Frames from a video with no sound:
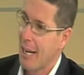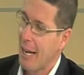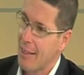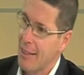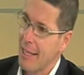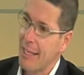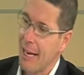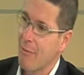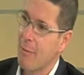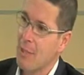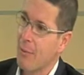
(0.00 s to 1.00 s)
I think
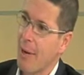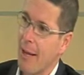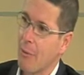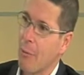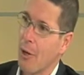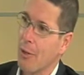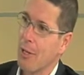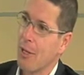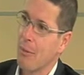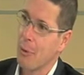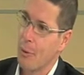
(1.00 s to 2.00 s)
governments around the world are
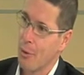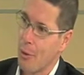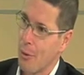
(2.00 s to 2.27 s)
going to pull